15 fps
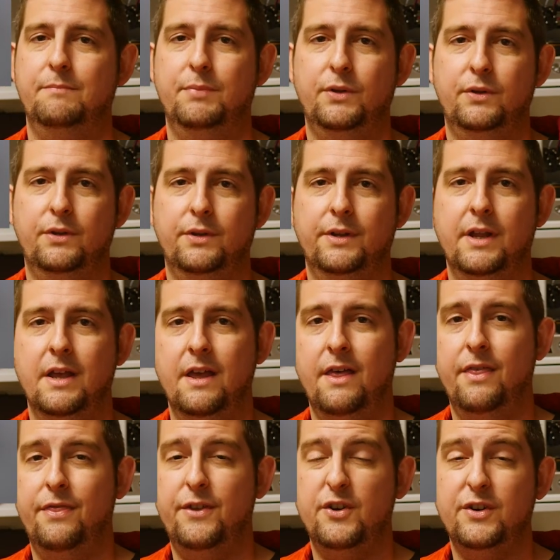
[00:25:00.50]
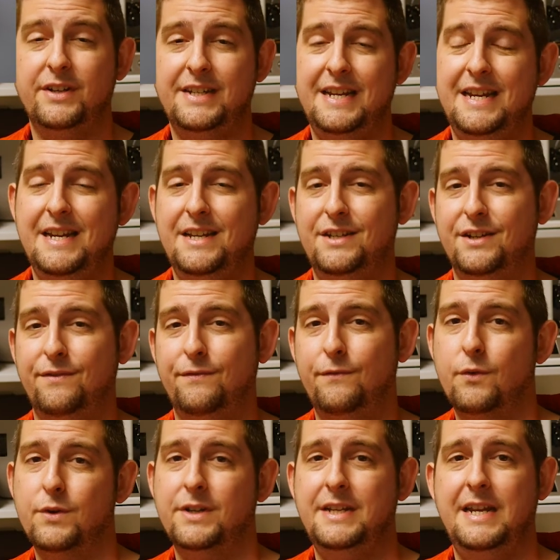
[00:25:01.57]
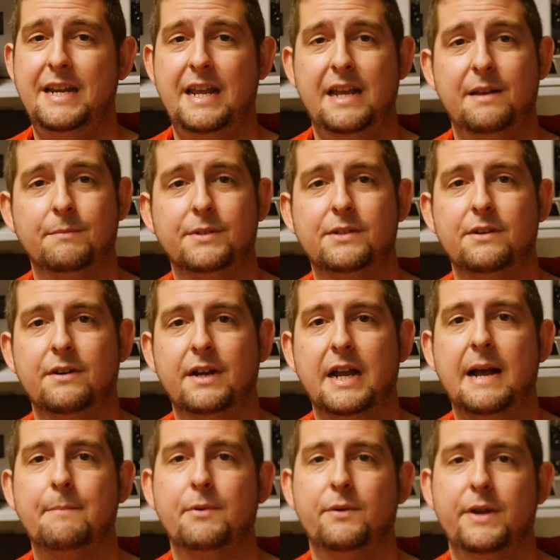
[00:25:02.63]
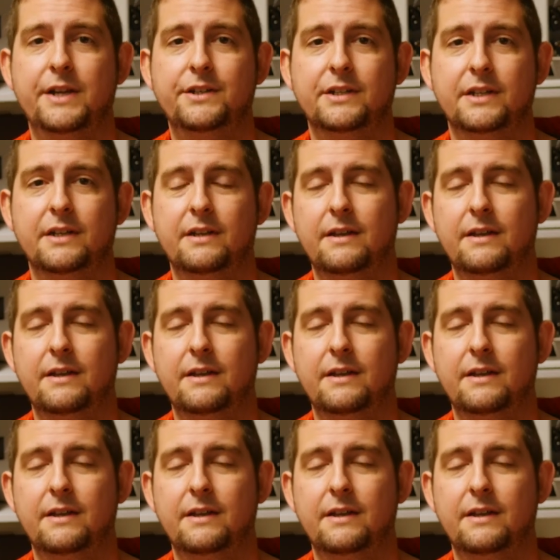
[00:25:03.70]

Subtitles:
pulled 13 to 14 amps during operation.